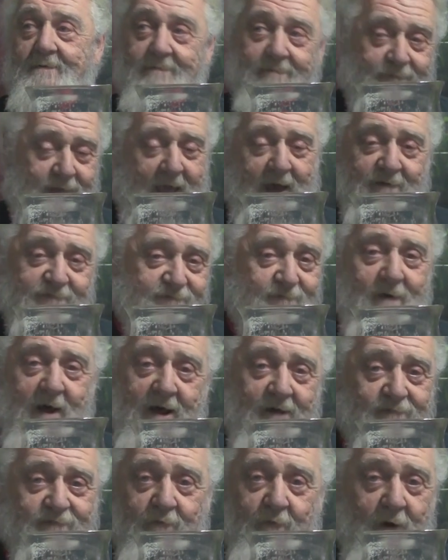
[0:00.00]
thousand
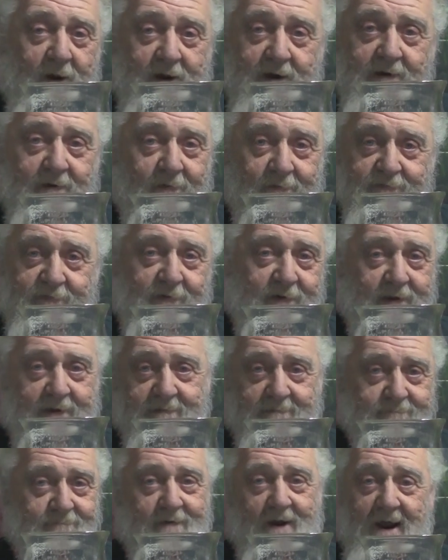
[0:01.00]
miles away or you get
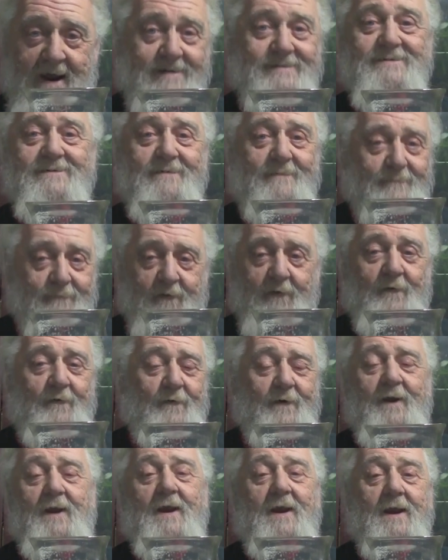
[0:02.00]
them at the
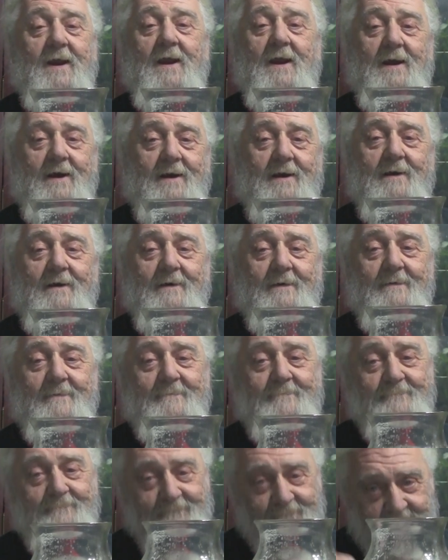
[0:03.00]
brewery. Uh,
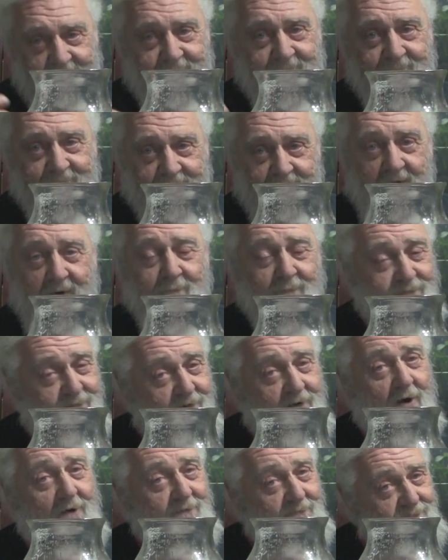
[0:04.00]
I mean,
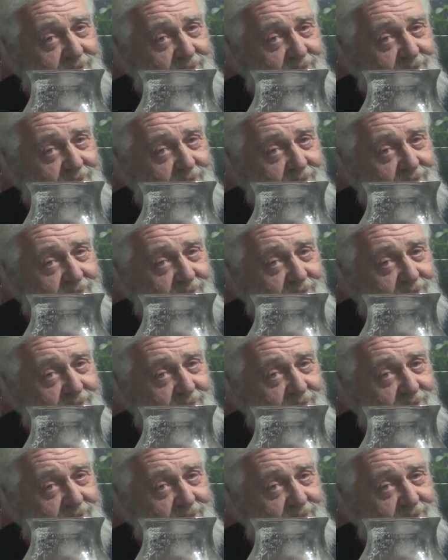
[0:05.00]
you go to